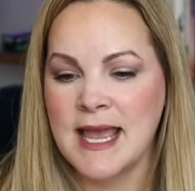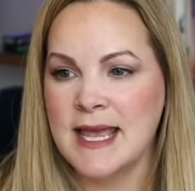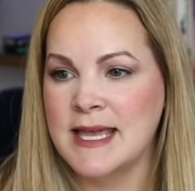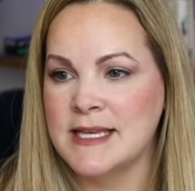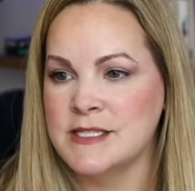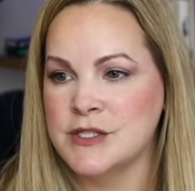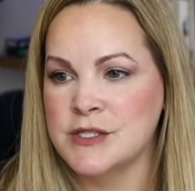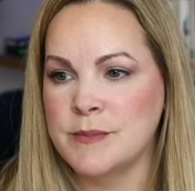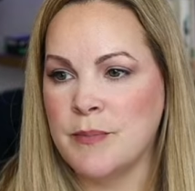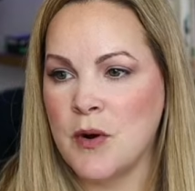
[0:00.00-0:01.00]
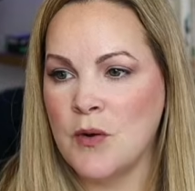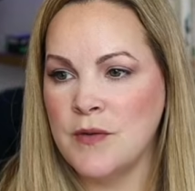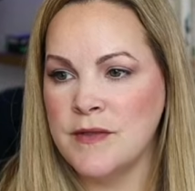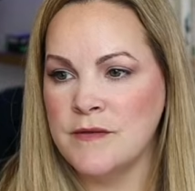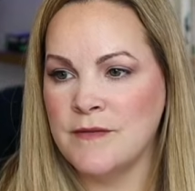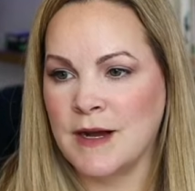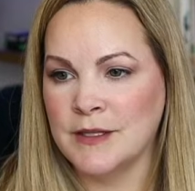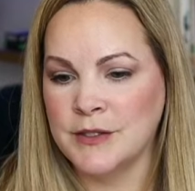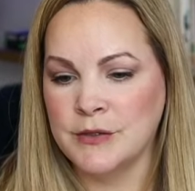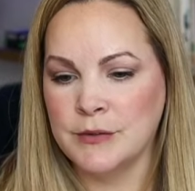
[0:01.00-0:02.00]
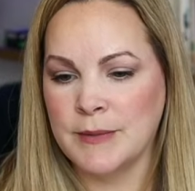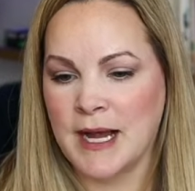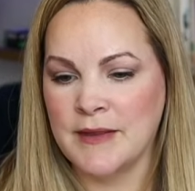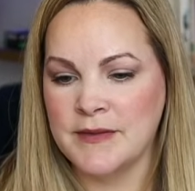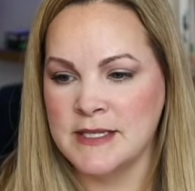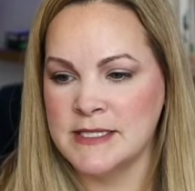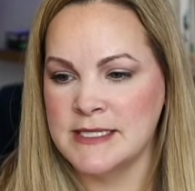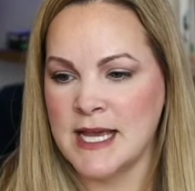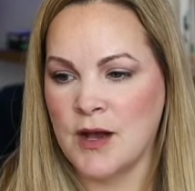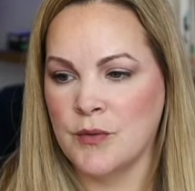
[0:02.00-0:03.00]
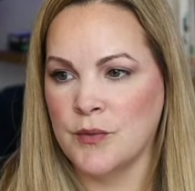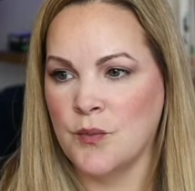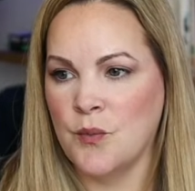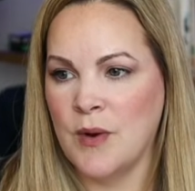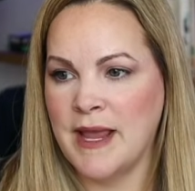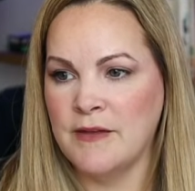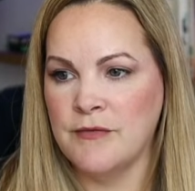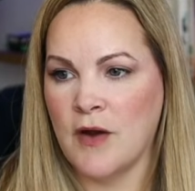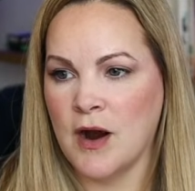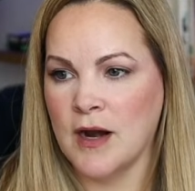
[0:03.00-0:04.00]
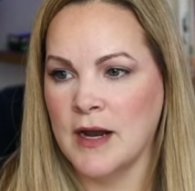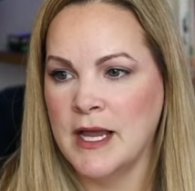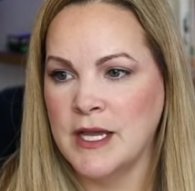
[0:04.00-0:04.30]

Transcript: is just pull the volume on this down way far.